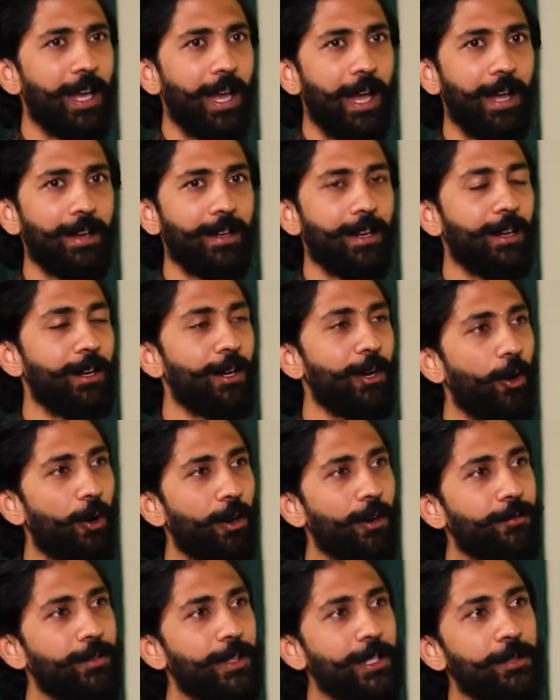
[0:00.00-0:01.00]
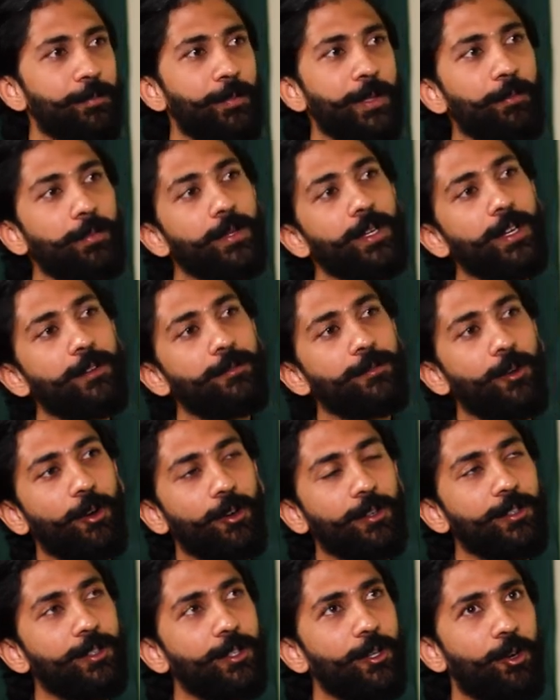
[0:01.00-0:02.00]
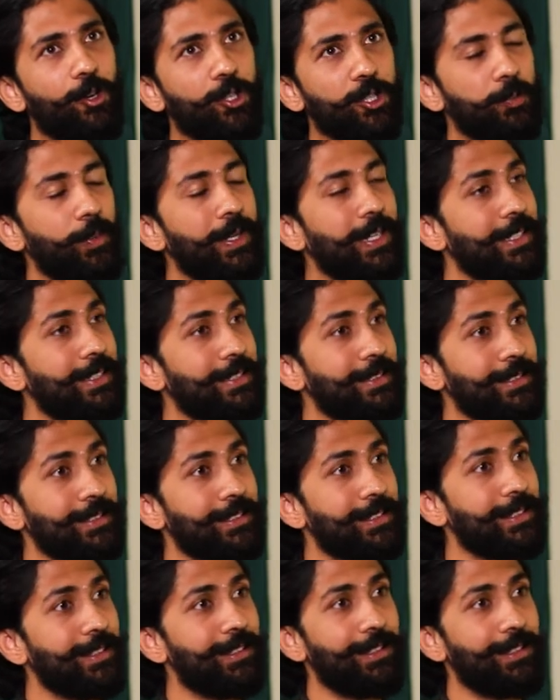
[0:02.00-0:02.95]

And a lot of these people have gotten dogs because,